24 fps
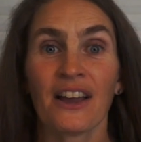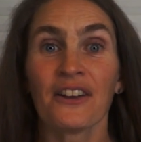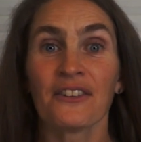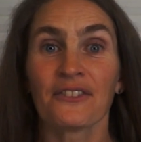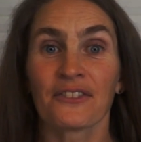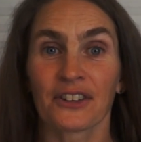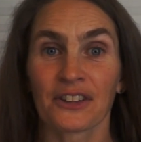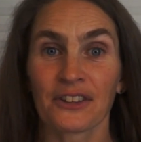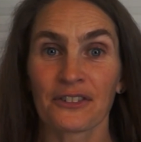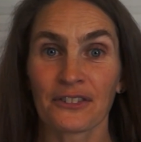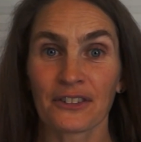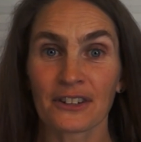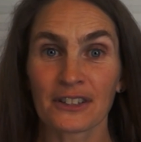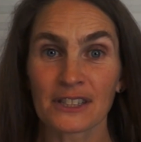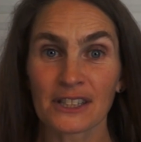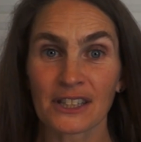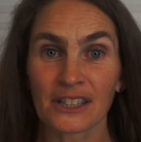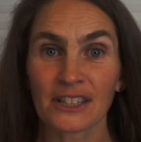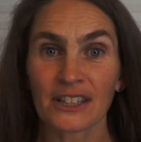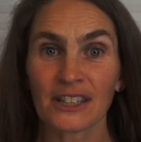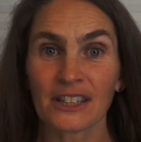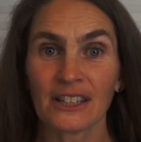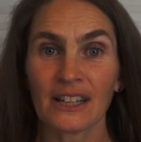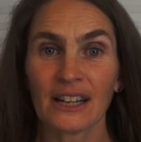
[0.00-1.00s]
For the first
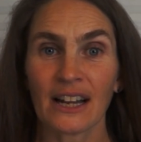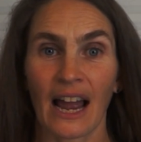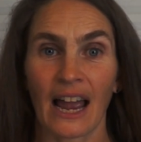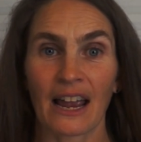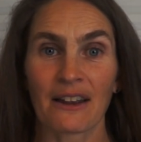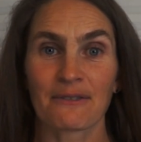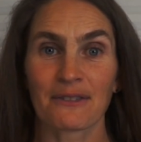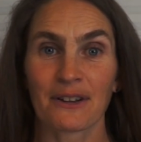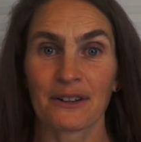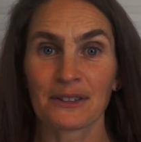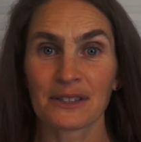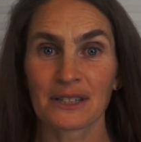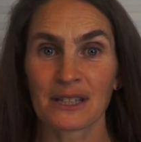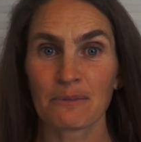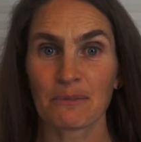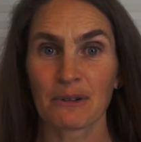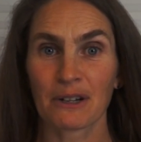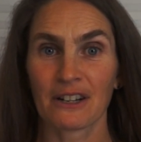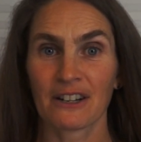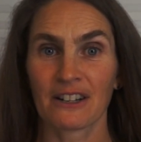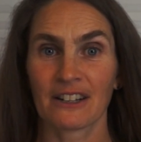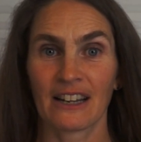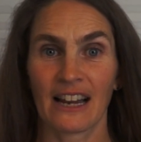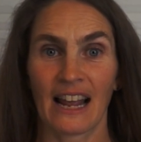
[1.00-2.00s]
third, I roast the
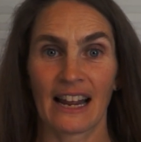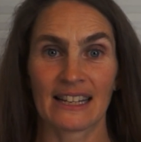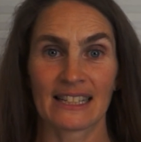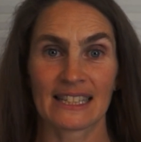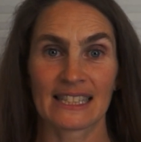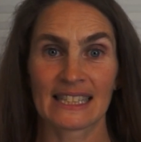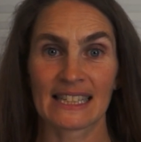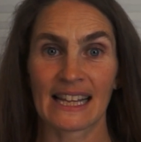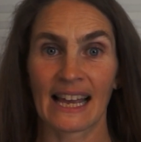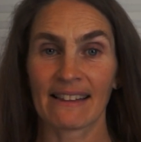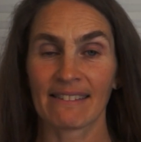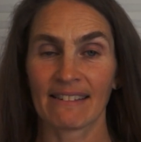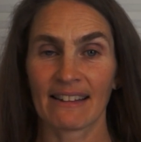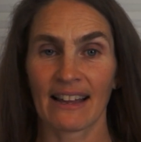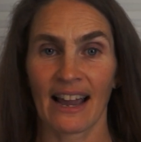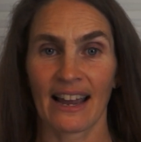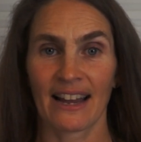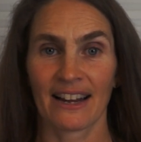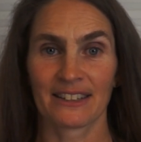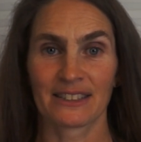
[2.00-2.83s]
bird at a slightly higher